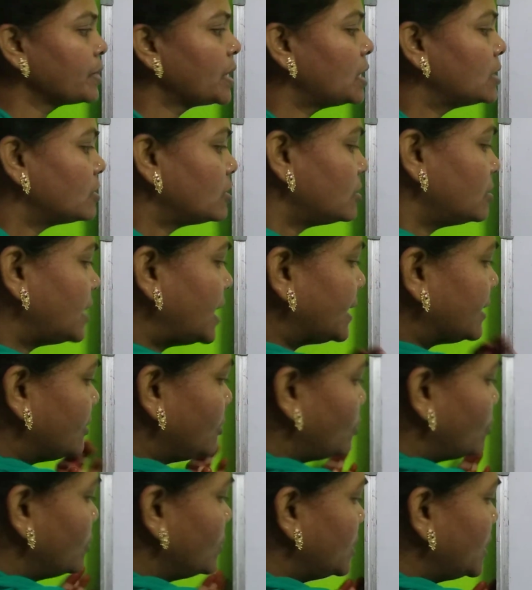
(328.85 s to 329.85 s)
So that
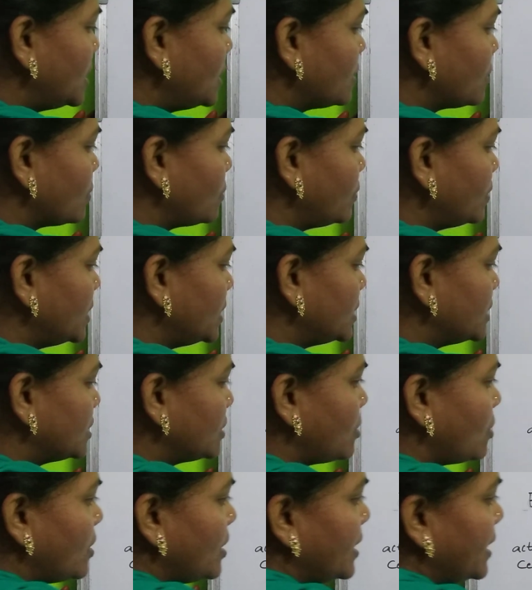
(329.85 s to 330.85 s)
total row is
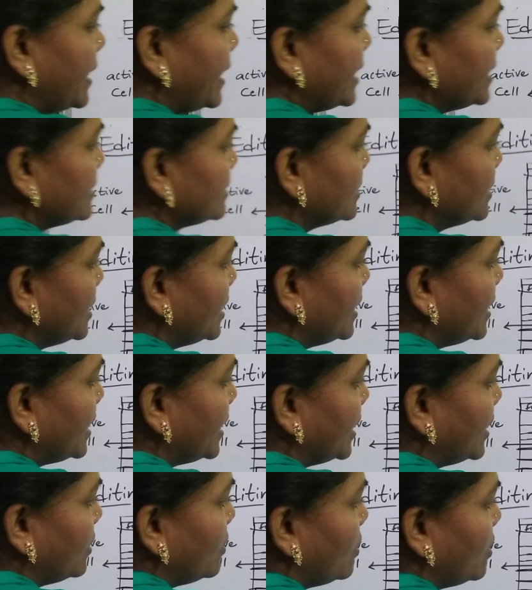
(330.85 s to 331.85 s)
called as
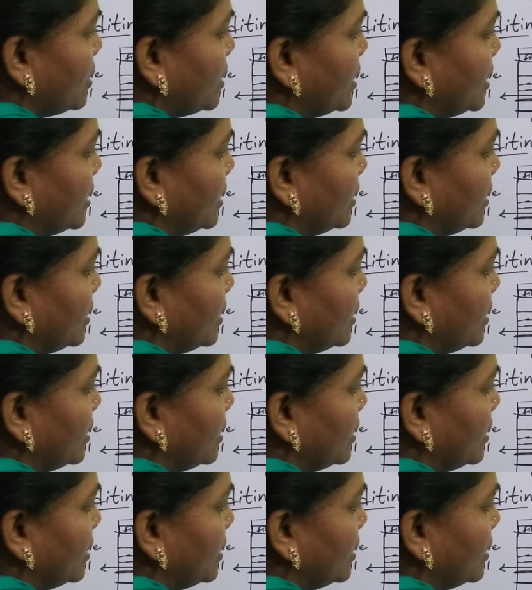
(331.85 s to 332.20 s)
record.